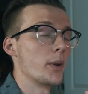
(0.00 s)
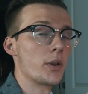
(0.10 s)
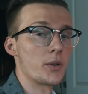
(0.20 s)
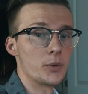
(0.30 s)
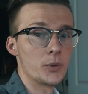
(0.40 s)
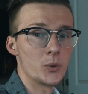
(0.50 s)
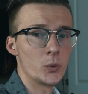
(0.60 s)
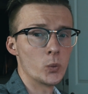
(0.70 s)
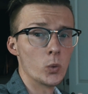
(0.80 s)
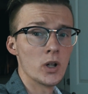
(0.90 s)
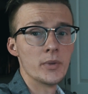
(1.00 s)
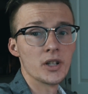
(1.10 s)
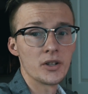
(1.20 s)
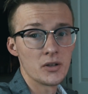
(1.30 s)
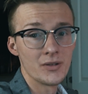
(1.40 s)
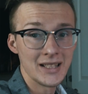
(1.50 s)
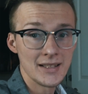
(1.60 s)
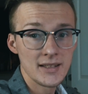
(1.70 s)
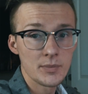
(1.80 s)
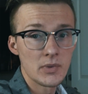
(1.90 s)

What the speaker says: through what Milanote is.